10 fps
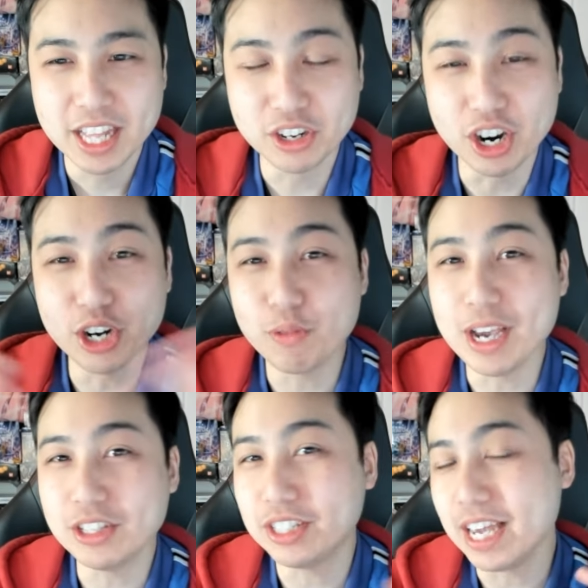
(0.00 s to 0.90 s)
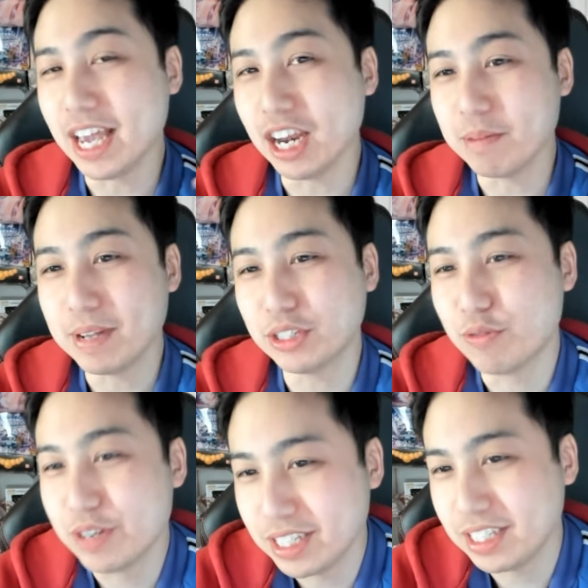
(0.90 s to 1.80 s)
There are other ways to get elemental
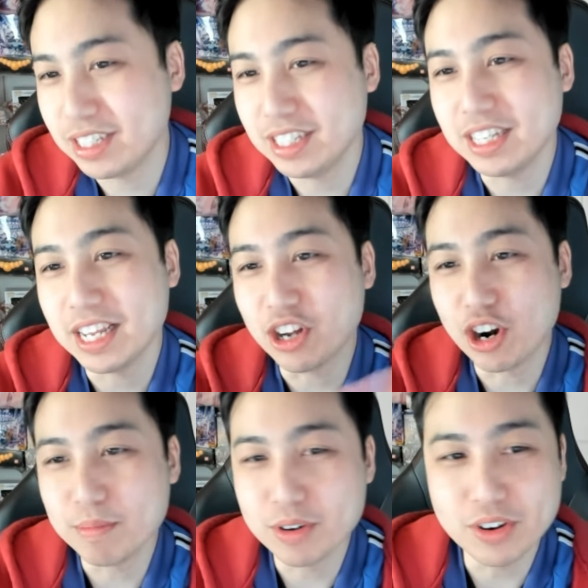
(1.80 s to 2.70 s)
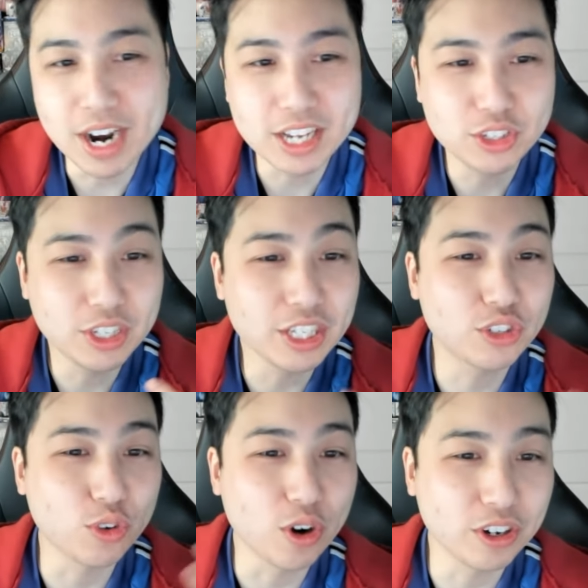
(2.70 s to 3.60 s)
resistances and armor as you get
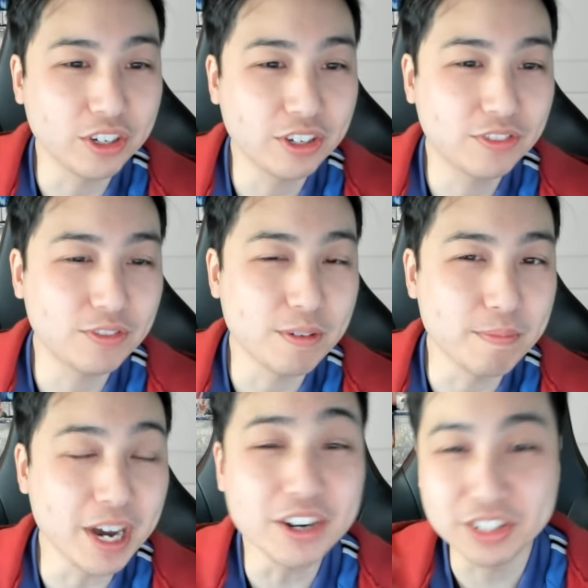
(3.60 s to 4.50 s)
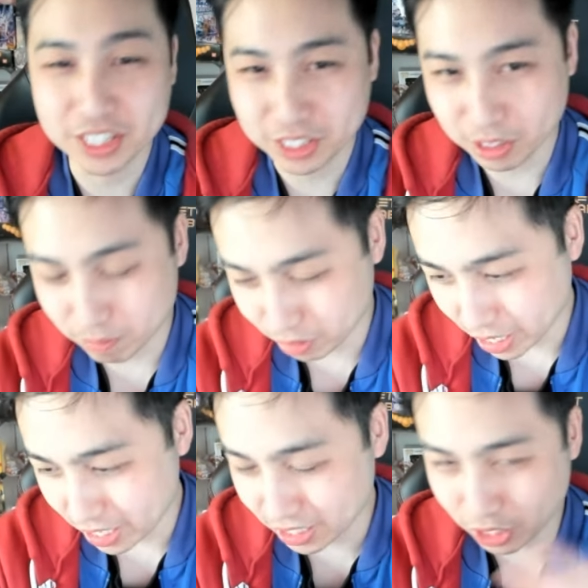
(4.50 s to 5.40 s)
stronger from other systems
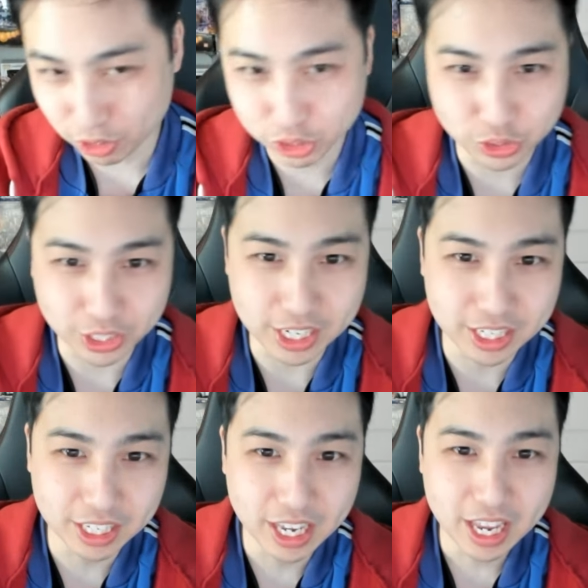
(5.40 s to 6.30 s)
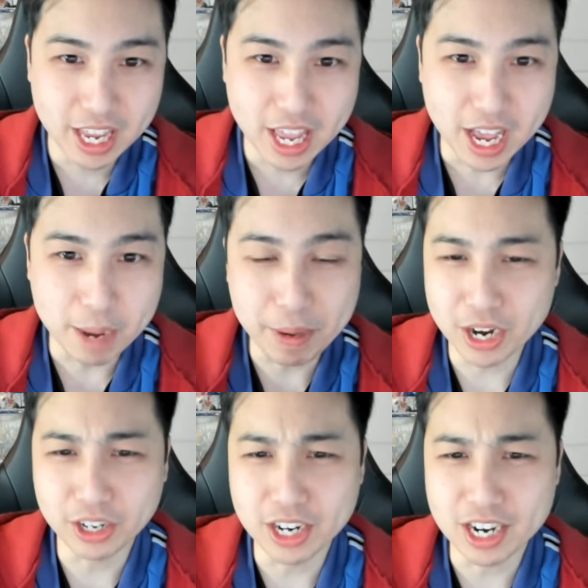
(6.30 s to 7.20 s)
like skill trees, uh,
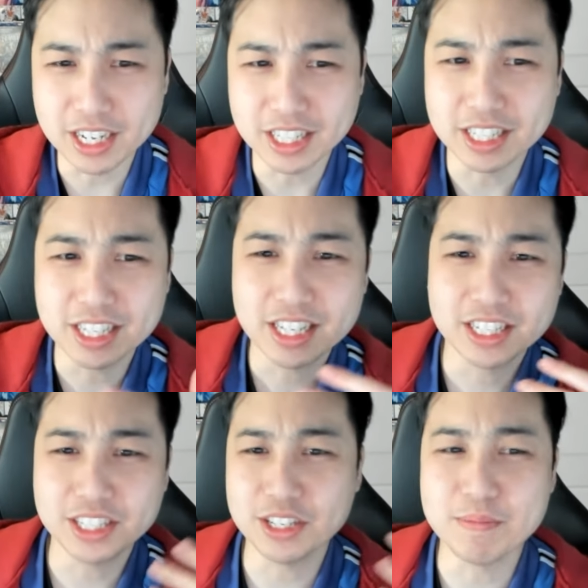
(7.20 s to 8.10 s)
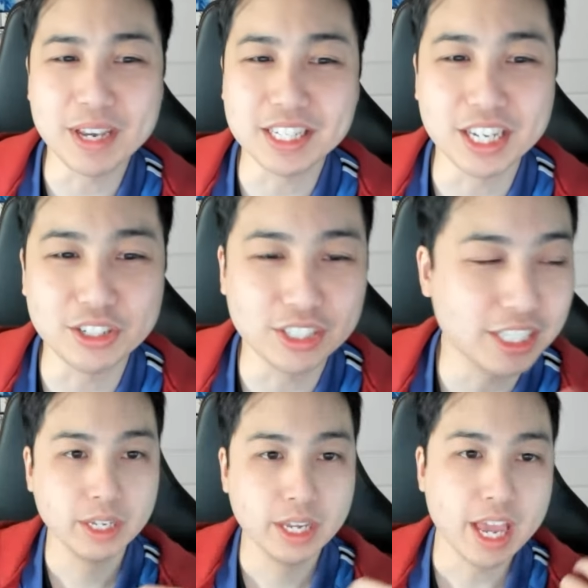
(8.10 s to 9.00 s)
paragon system,
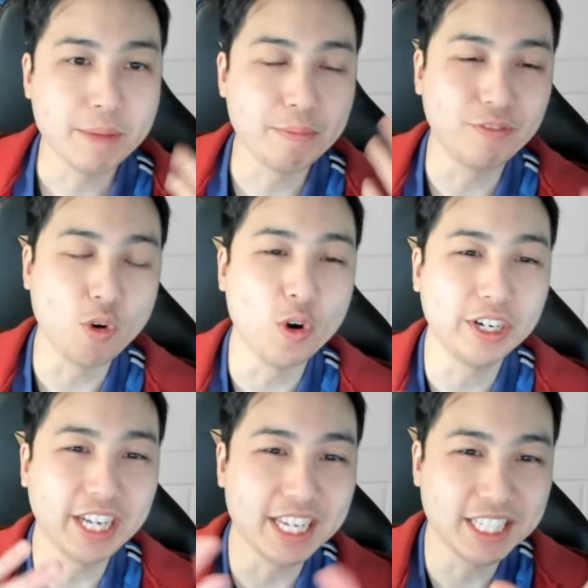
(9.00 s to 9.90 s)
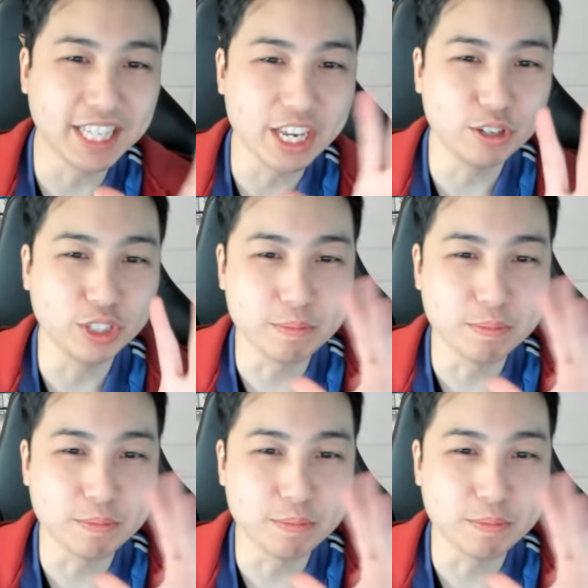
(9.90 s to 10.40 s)
etc. And before they scale the